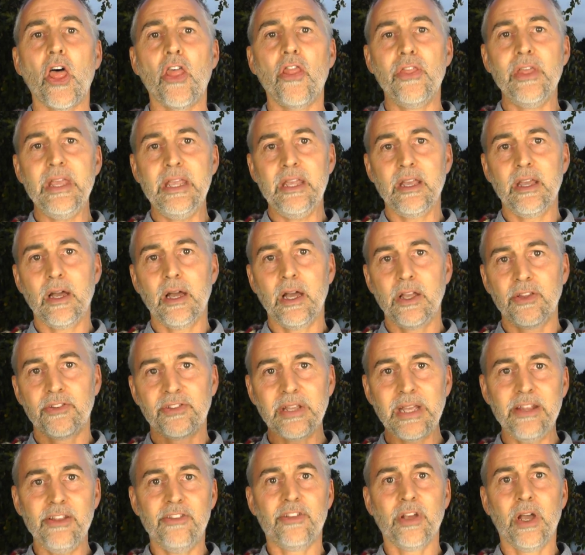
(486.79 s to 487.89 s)
The
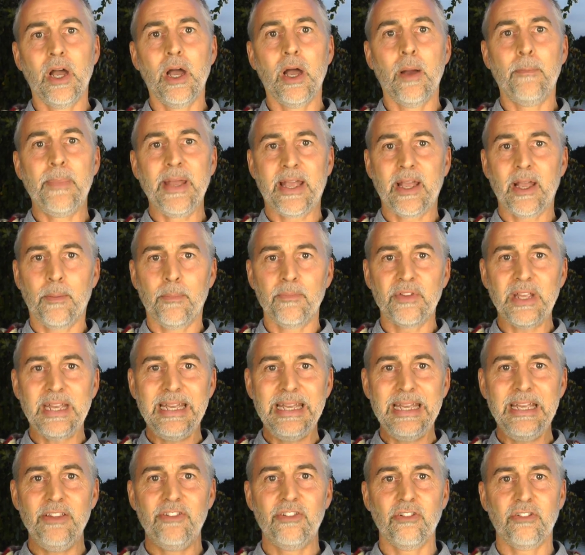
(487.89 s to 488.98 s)
center becomes
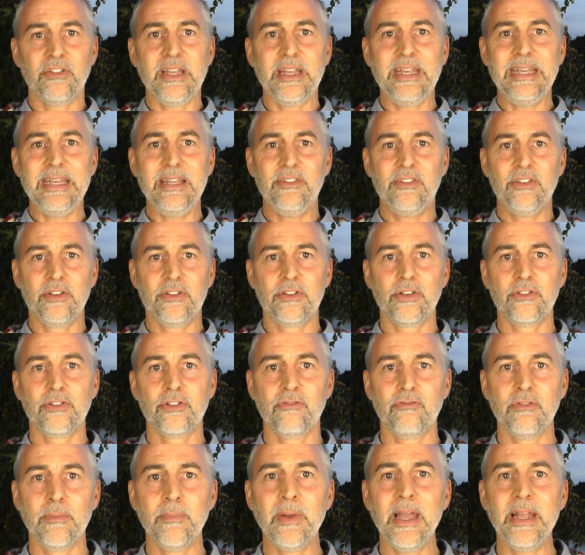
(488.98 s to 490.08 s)
easier and easier to
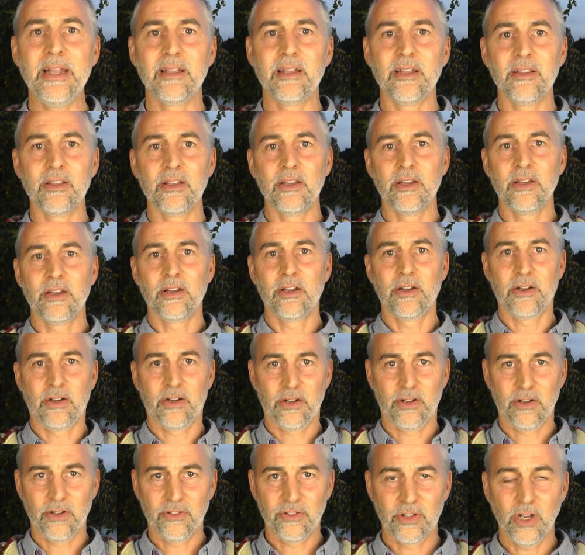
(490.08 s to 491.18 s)
remain in,
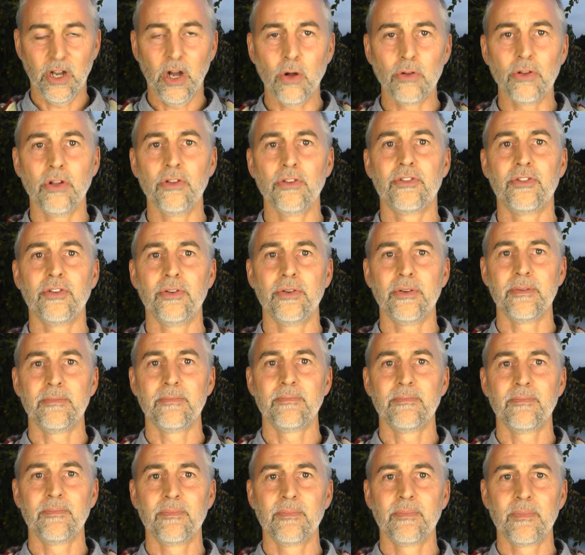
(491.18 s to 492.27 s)
to hold on to,
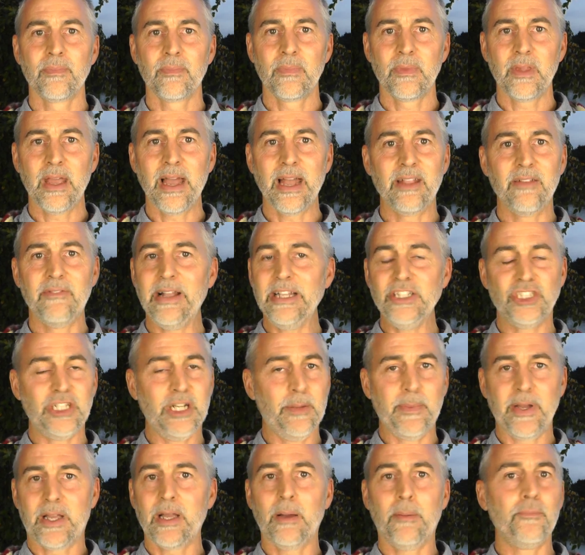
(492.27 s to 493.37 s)
and eventually
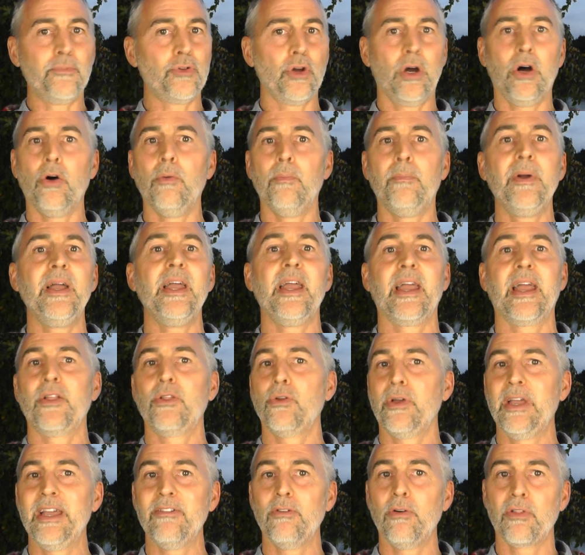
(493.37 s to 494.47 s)
it becomes your whole being and
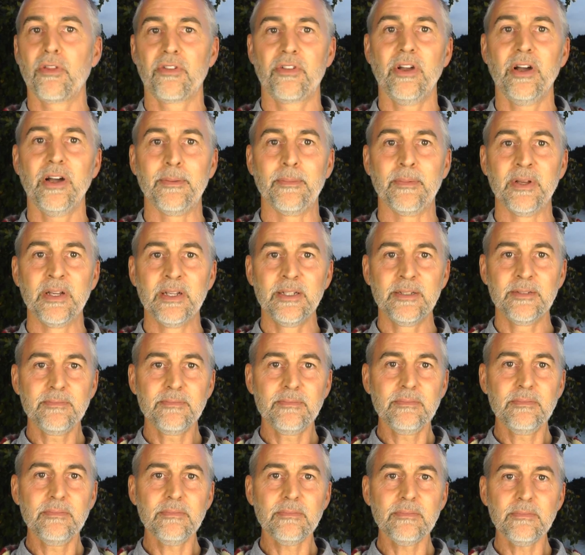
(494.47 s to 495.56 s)
you're here all the time.
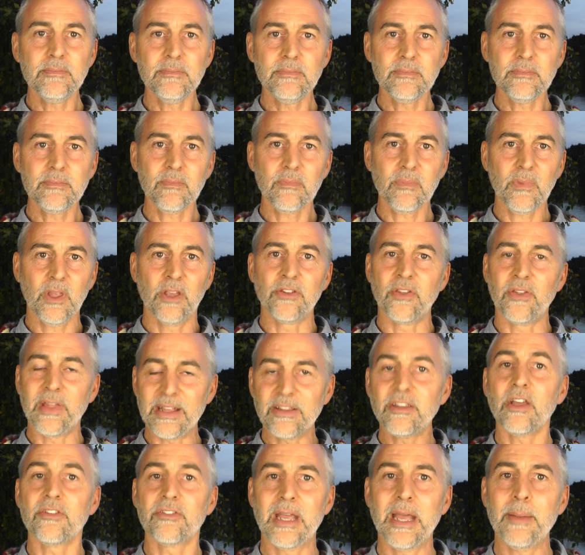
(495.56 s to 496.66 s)
So
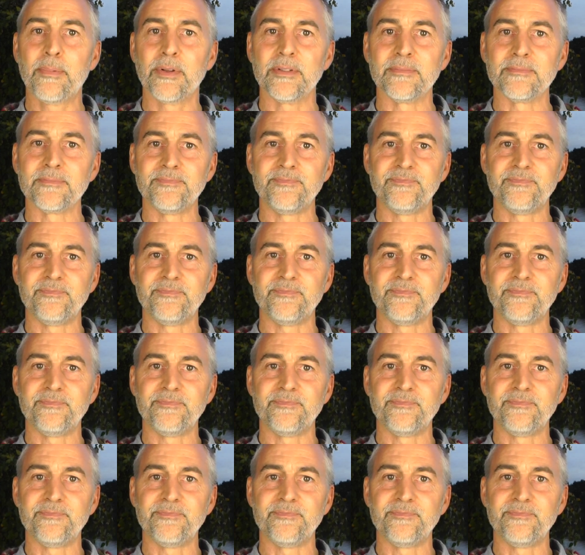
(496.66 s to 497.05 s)
that does happen.